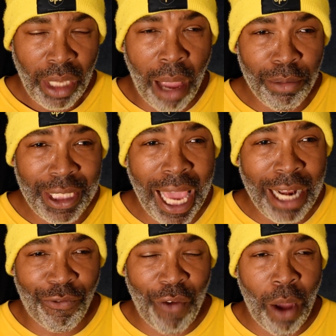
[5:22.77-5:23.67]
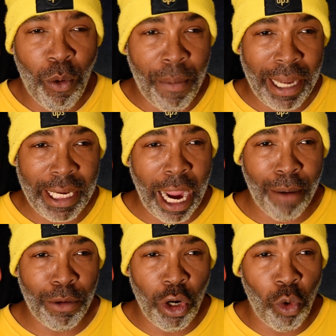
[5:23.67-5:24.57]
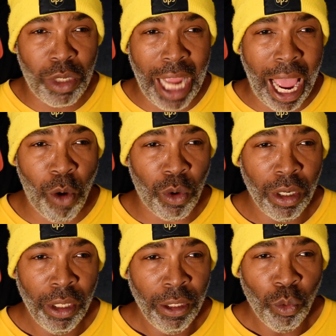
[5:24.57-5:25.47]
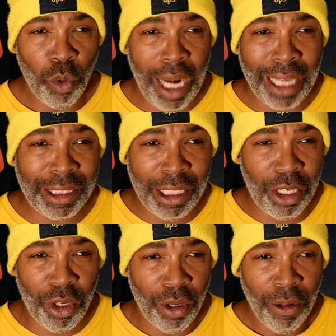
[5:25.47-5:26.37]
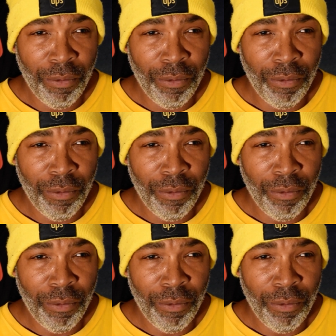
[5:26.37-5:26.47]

I'm satisfied with my camera, no doubt. When I see the